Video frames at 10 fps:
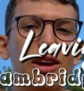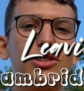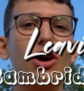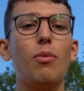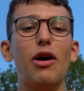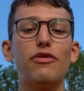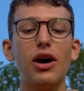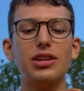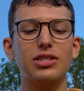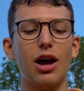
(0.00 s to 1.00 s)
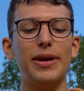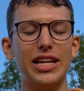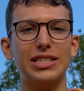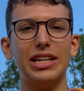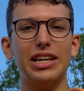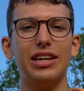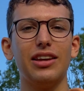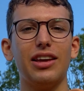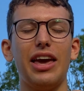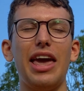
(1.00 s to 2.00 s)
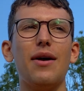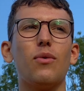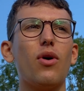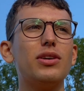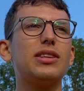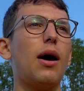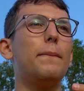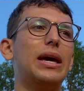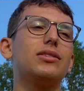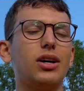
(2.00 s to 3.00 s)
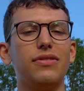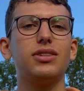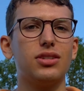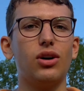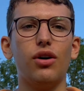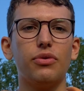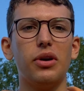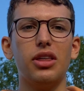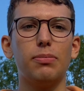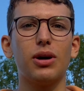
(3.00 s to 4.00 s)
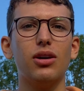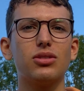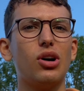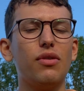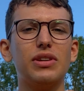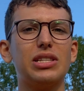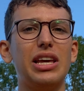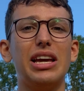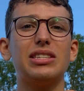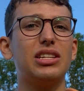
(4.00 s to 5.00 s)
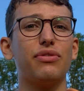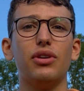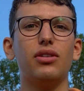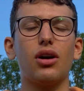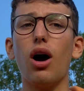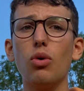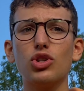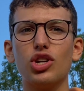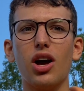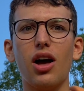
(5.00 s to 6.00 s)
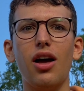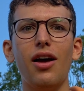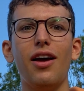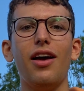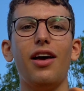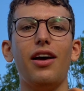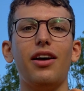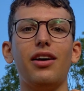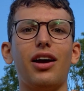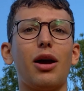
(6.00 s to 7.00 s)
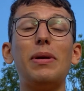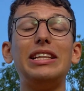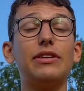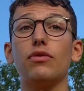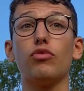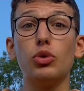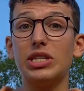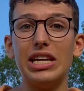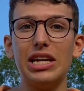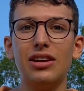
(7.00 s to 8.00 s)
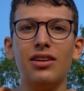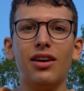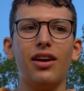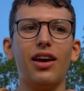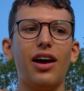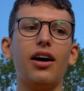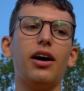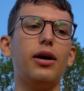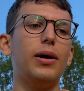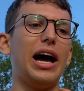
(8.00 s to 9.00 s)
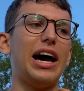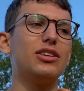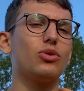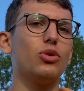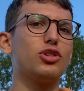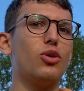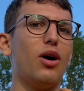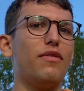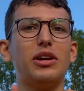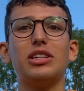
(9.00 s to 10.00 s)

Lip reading: So my first time in Italy, it was a bit tough to start off with, because obviously it's a different culture, completely different routine, and also a very